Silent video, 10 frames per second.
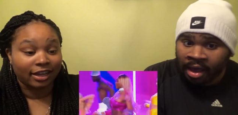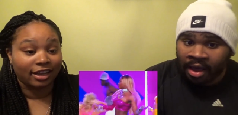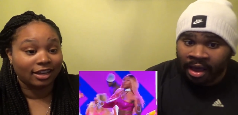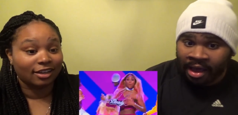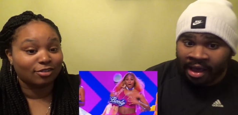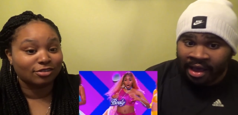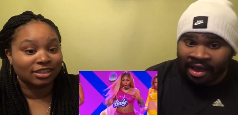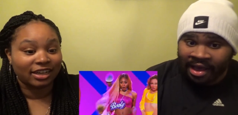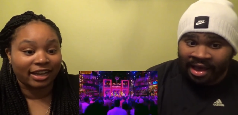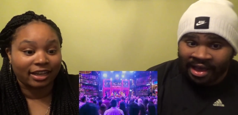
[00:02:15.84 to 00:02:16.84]
Speaker 1: And I put it
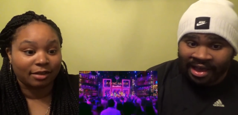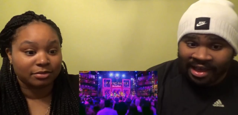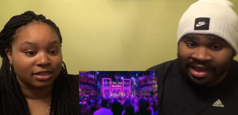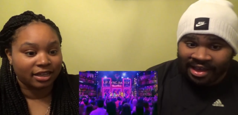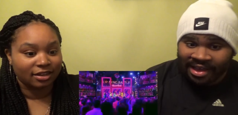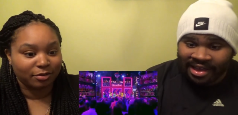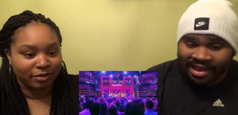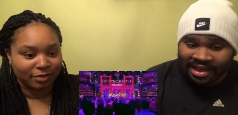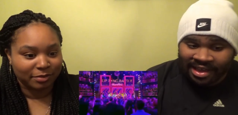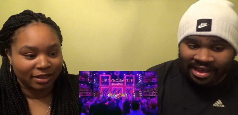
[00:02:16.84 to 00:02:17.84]
like I'm standing
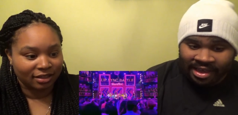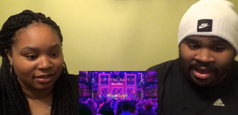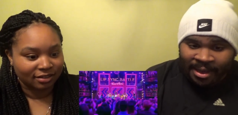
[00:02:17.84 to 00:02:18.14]
over there.